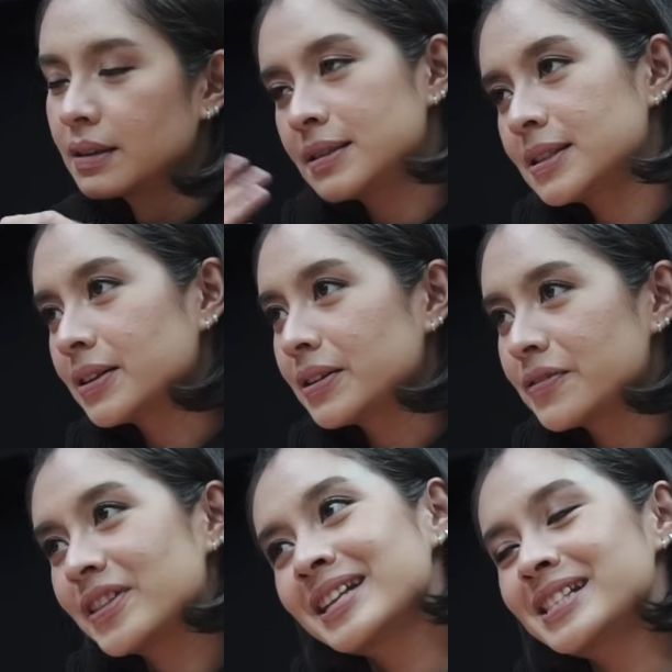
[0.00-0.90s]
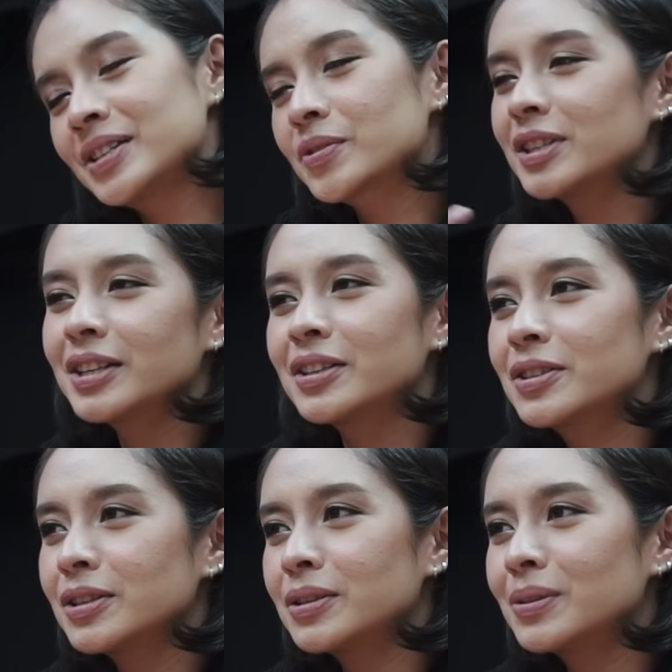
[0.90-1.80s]
So if that sounds really good
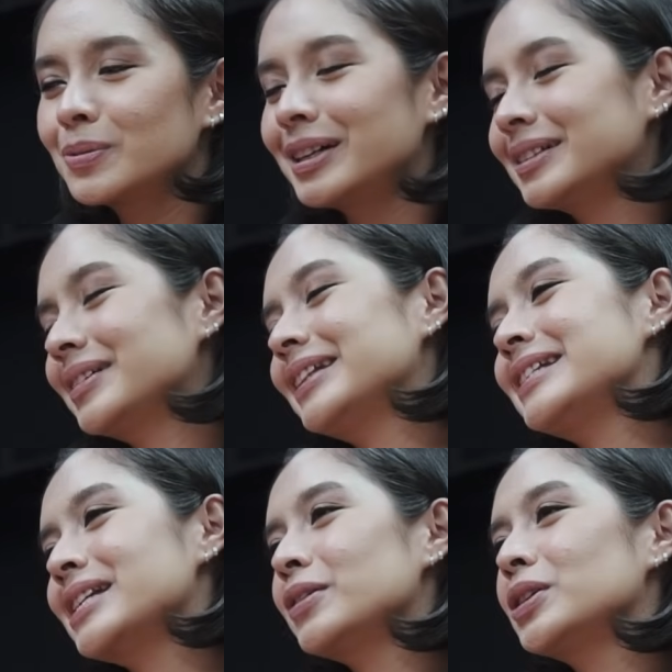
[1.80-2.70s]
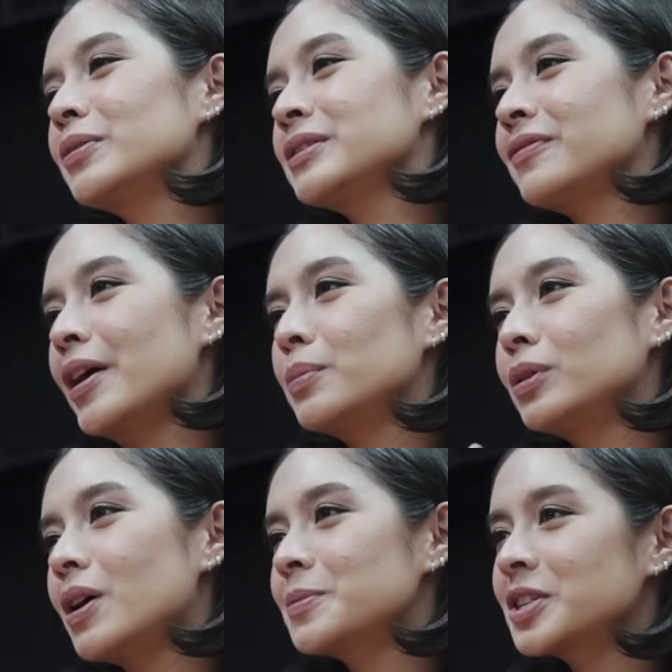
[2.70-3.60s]
to you, well, at least now you know it's a viable
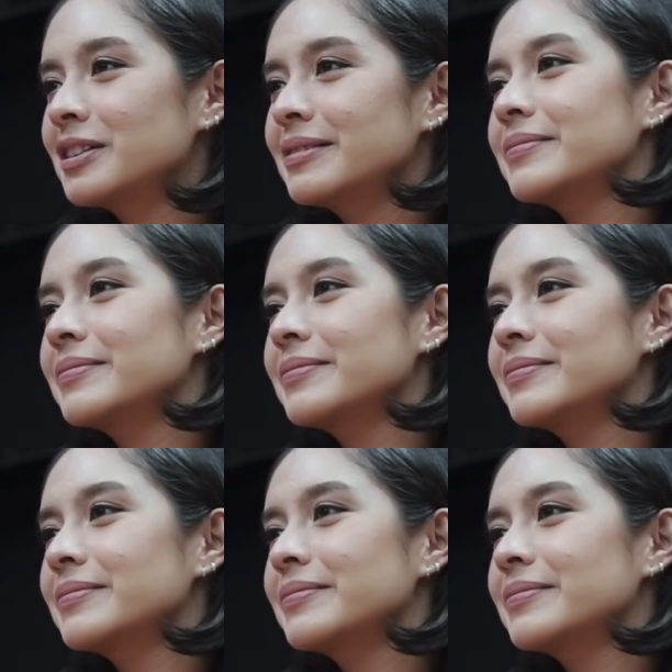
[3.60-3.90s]
option.